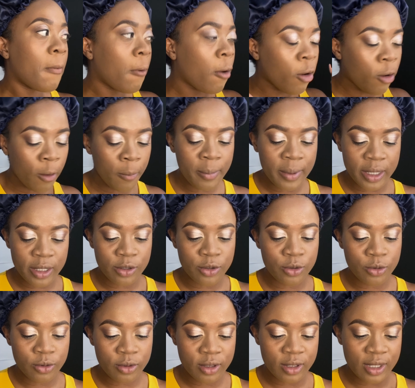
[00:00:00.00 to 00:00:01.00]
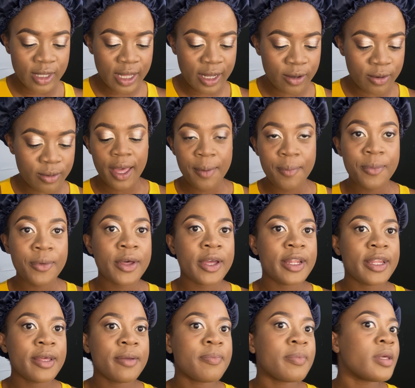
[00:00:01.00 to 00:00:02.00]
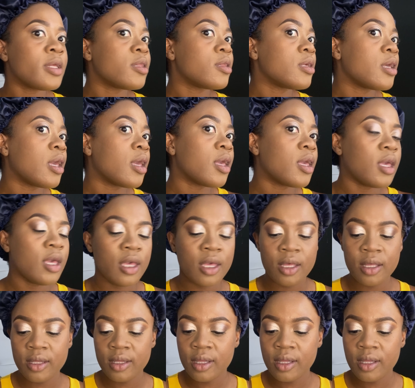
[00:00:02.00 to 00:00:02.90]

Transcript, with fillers: all my tones down, I'm gonna be taking